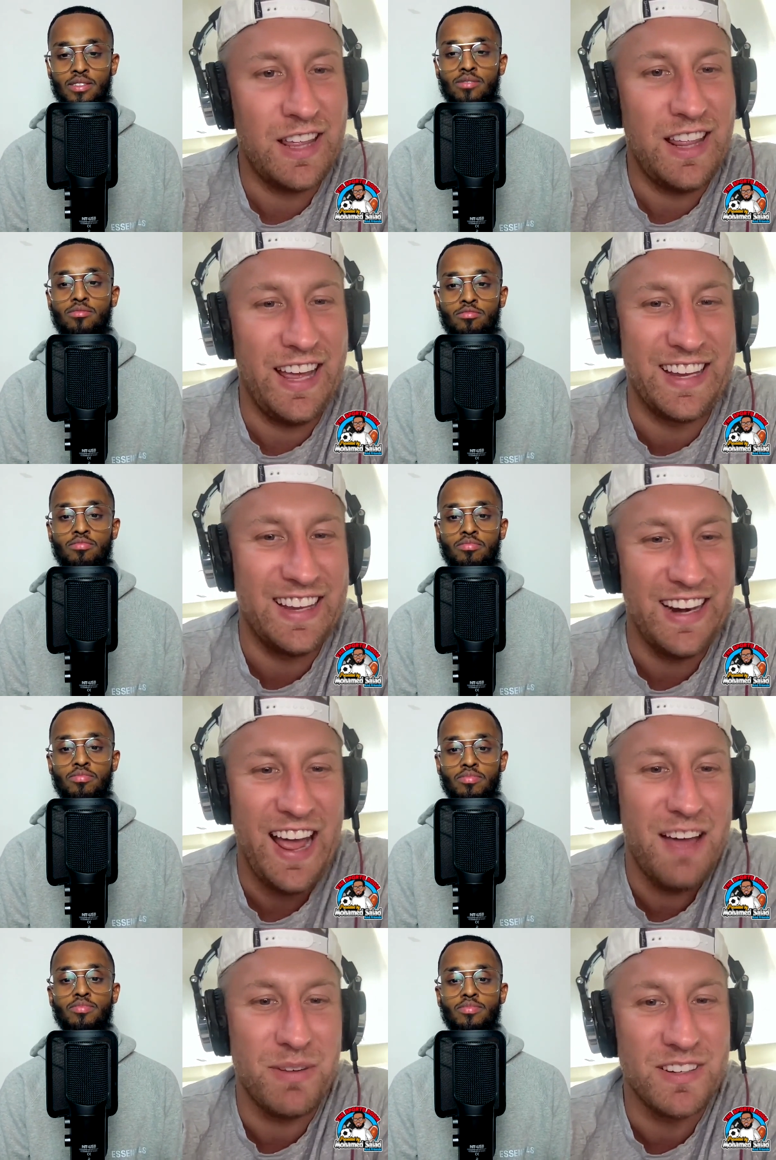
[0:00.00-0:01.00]
Speaker 1: like it
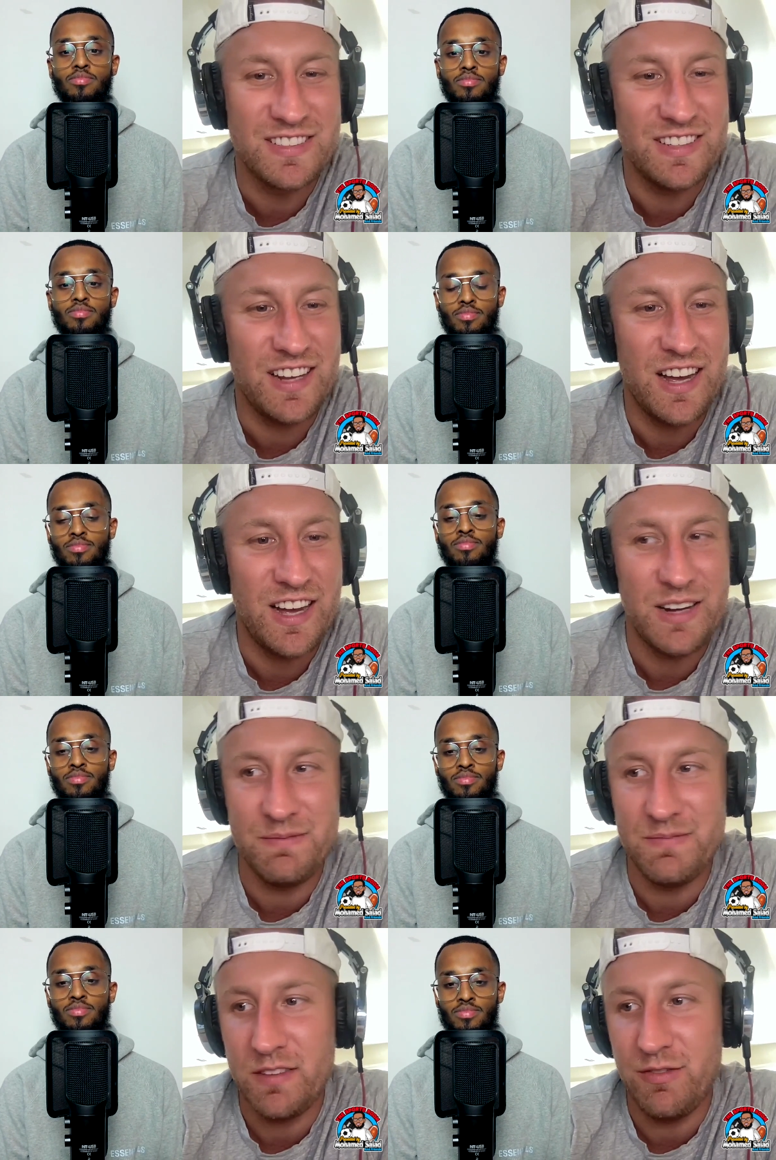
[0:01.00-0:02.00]
happens. Uh,
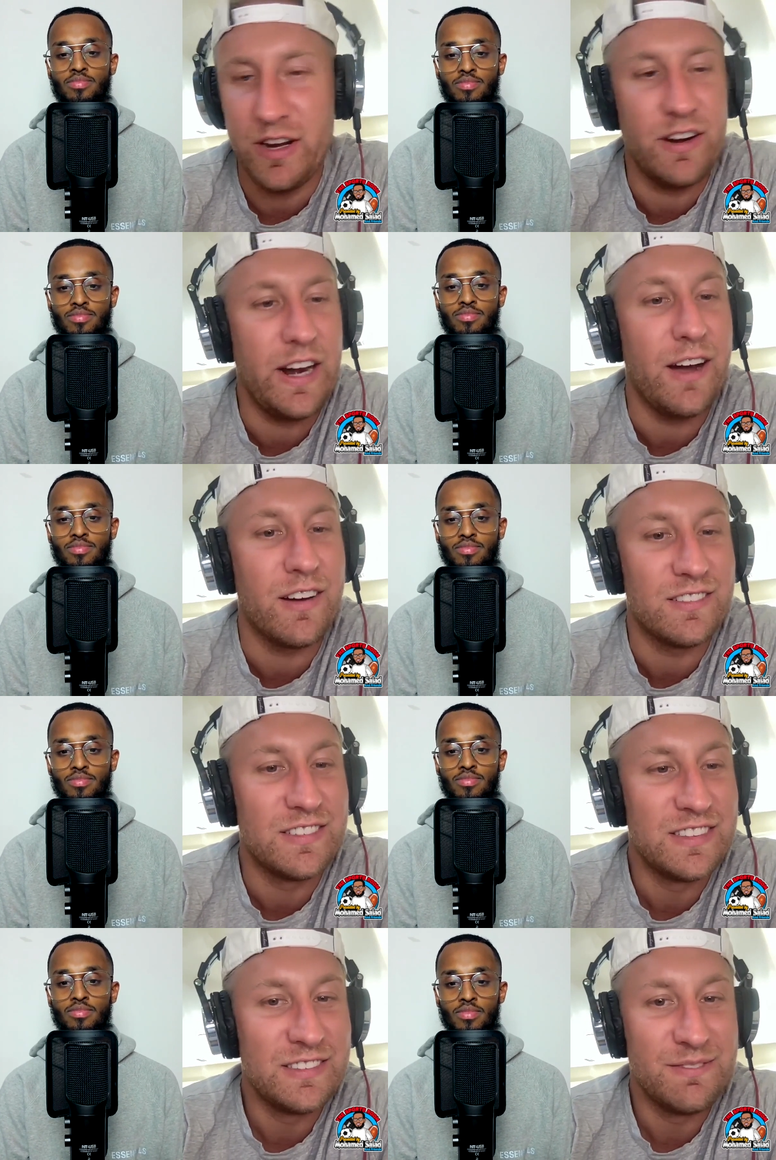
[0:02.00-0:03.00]
figure it out.
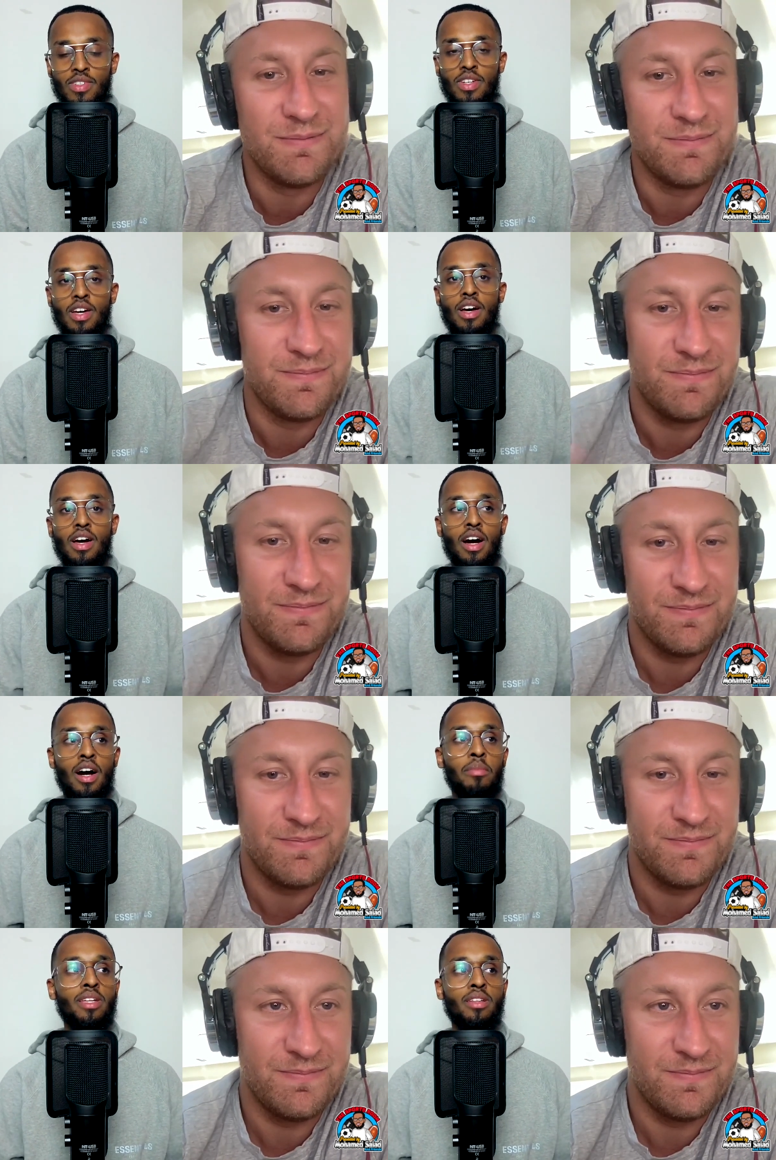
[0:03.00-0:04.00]
Speaker 2: I
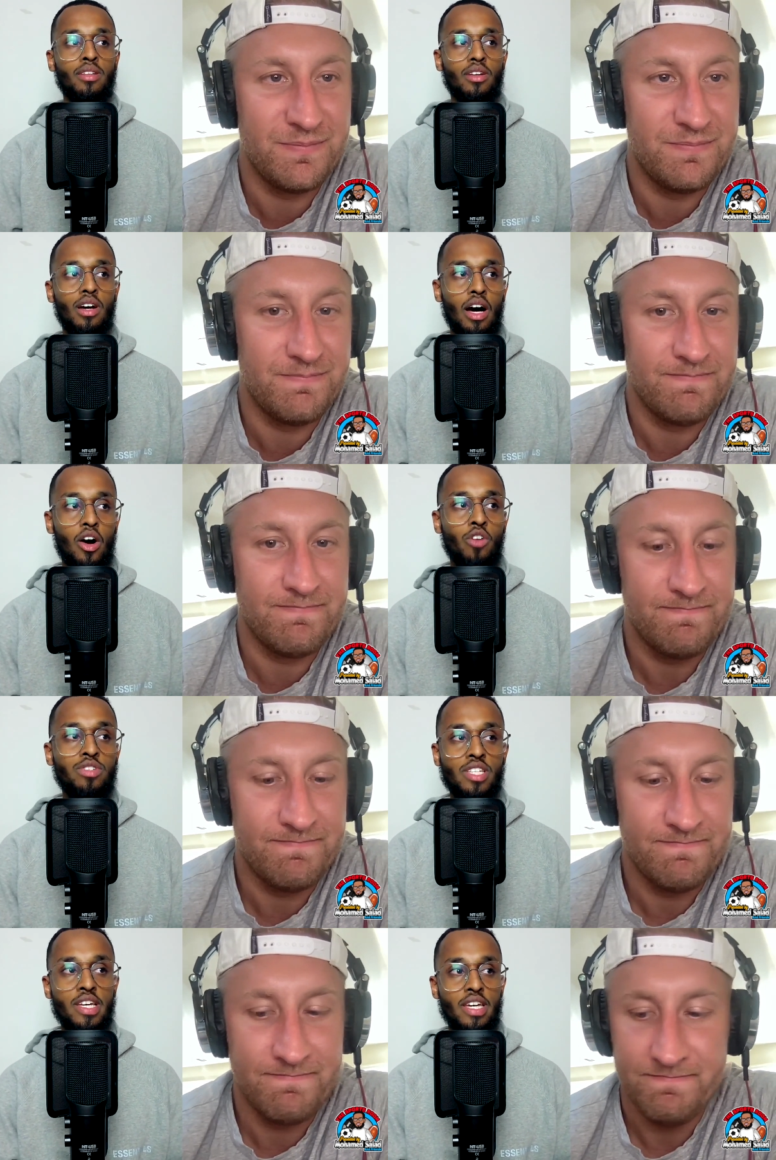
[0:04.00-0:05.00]
mean,
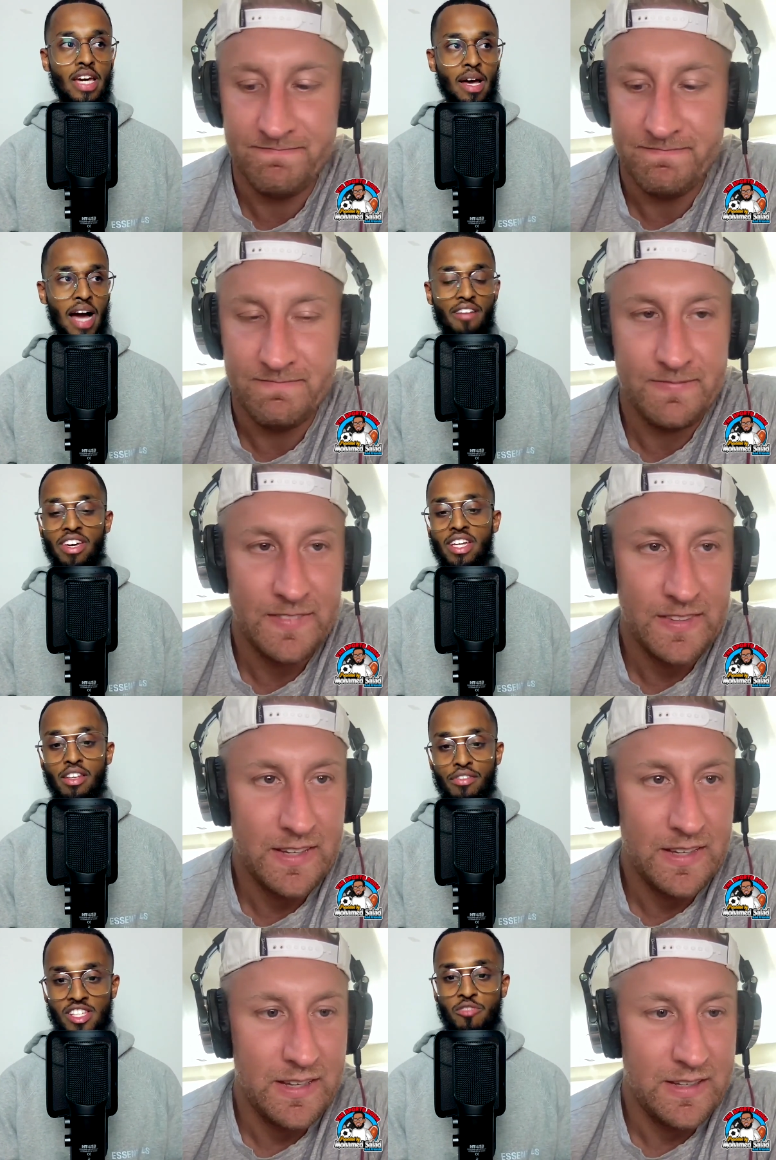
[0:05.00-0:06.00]
obviously having a
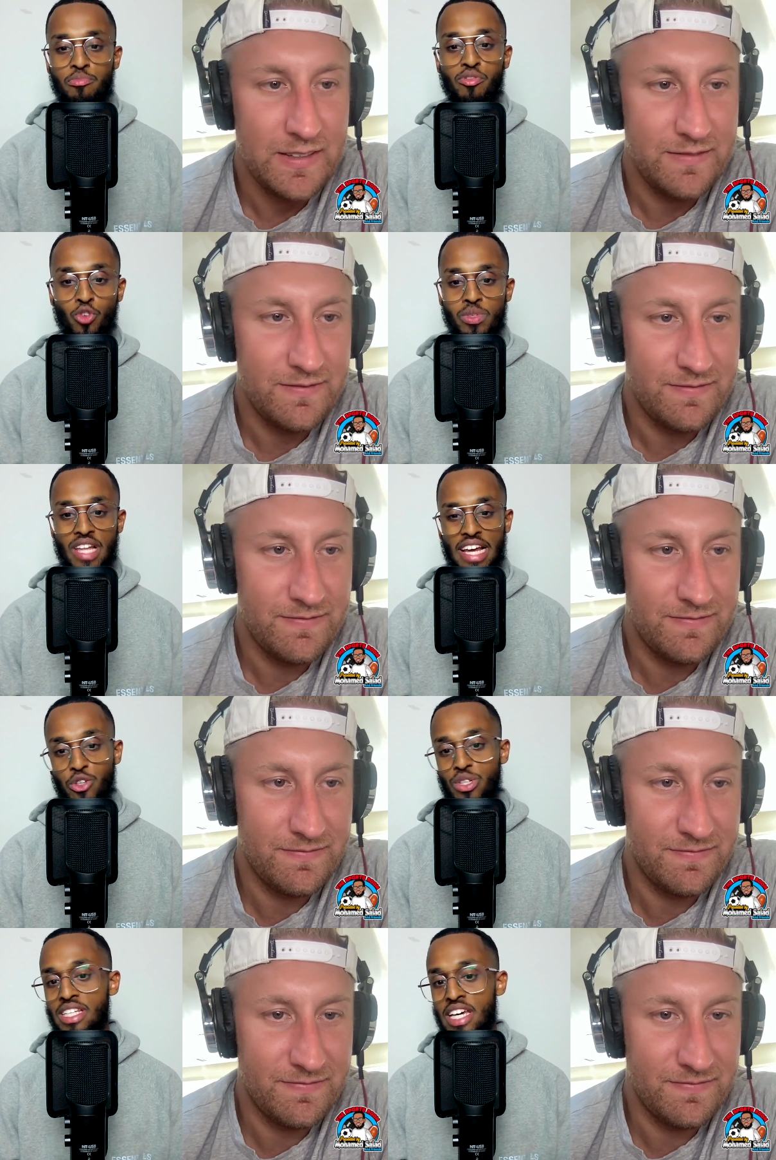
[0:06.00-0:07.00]
defensive performance like you
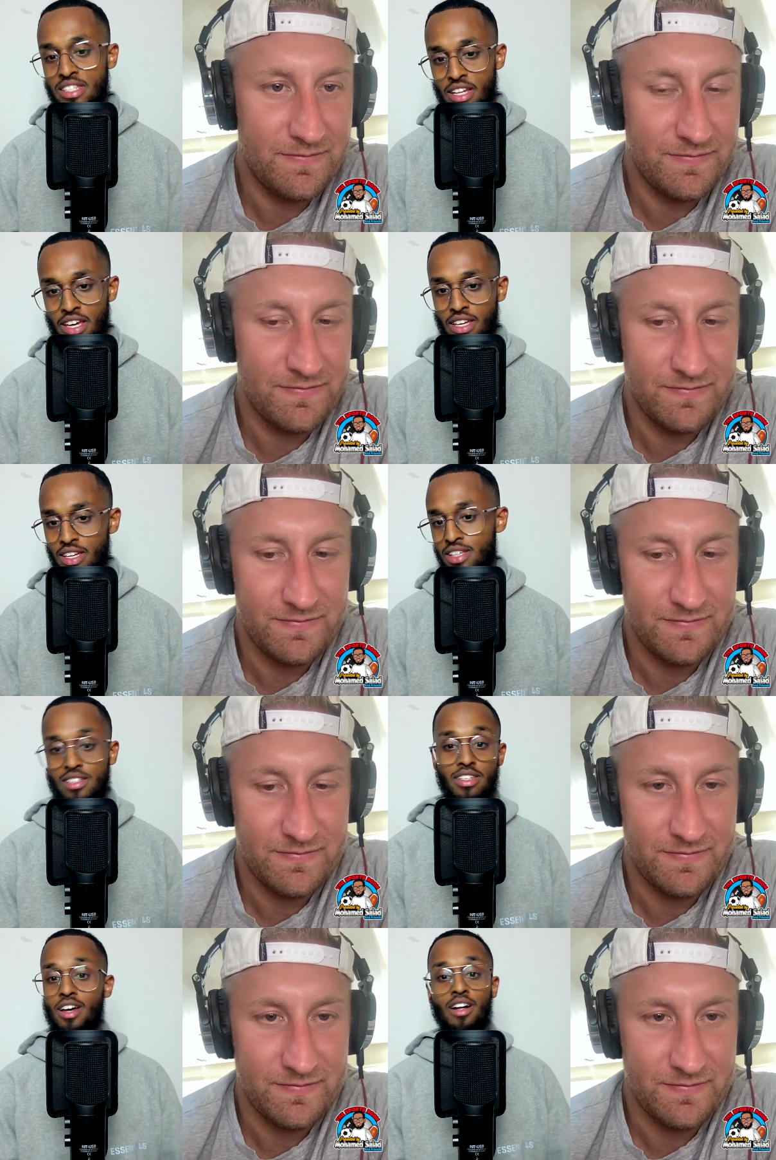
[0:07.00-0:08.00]
did yesterday is
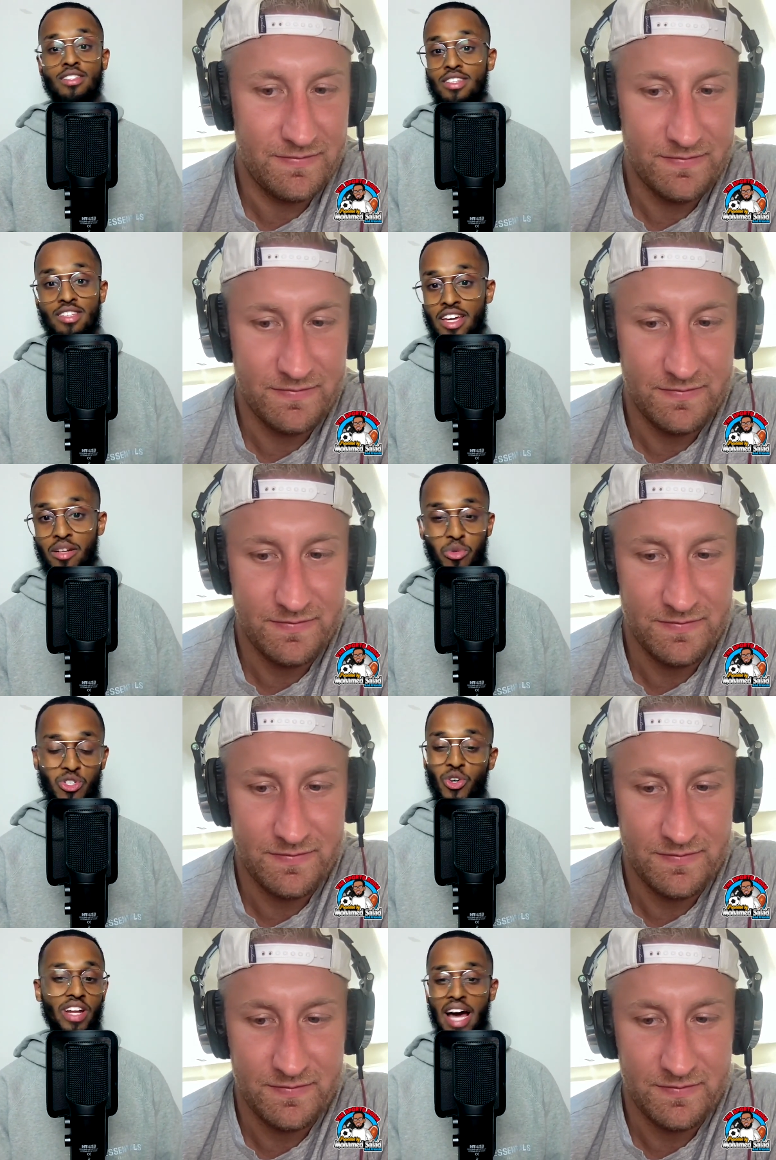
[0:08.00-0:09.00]
is unsustainable. It's
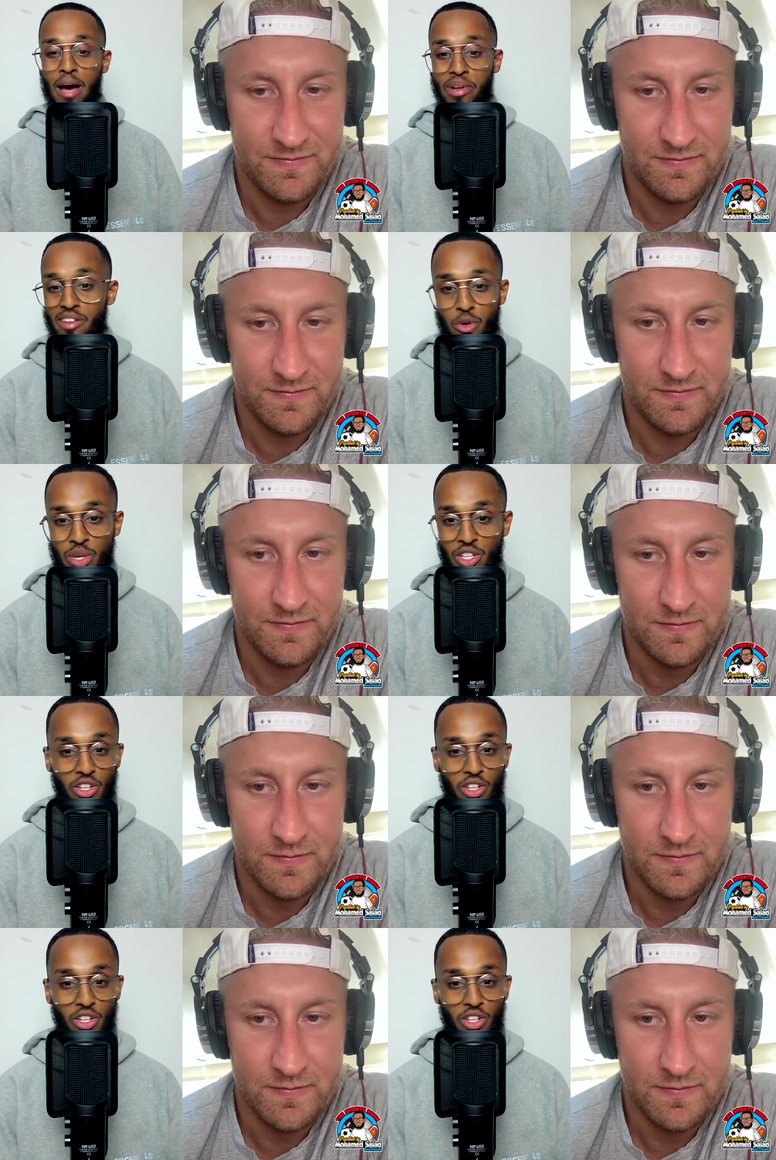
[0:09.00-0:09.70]
not going to happen every week.